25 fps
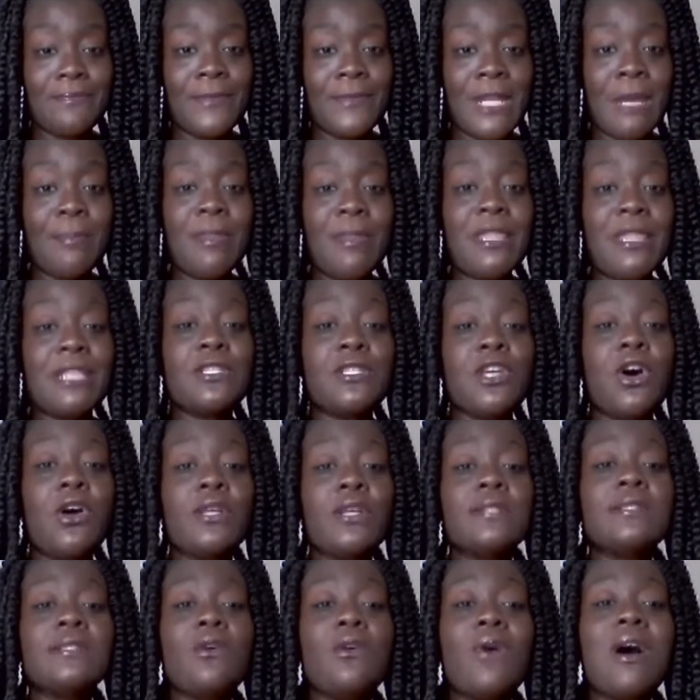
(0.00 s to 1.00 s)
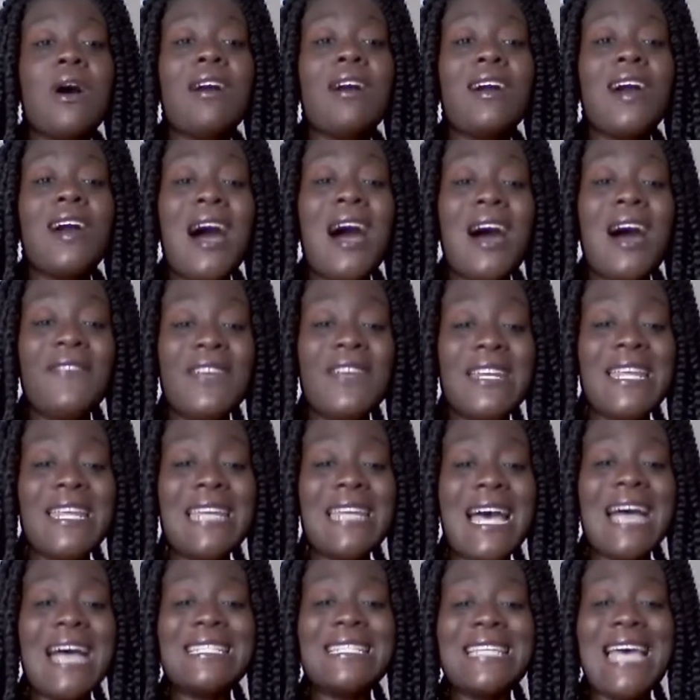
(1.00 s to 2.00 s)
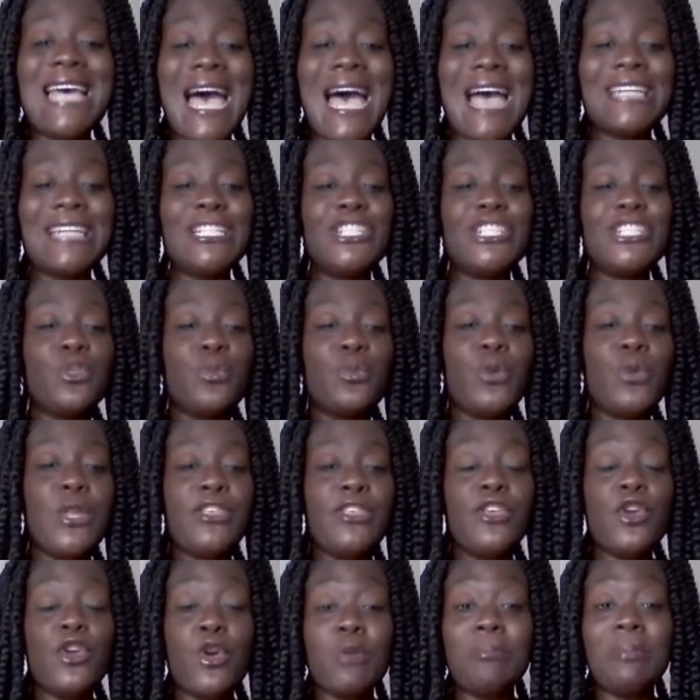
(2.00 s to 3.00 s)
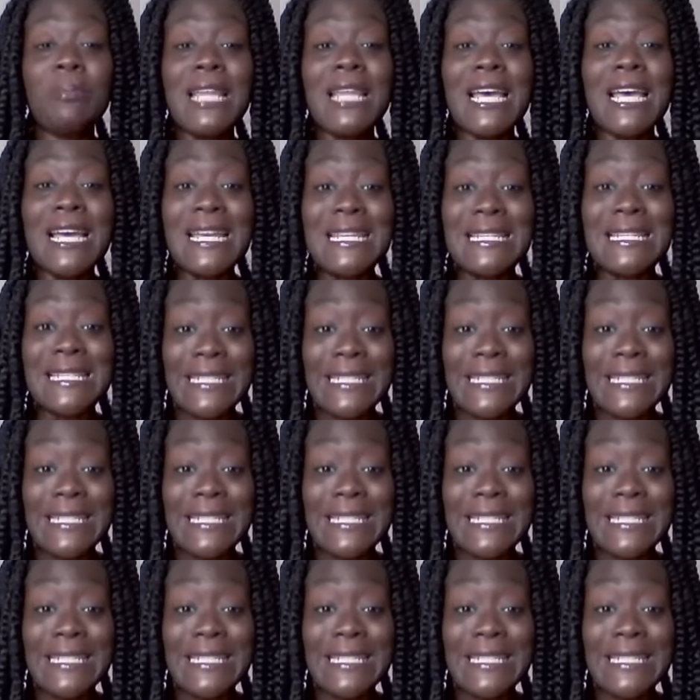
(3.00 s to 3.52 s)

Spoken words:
but there's also a covenant attached with your blood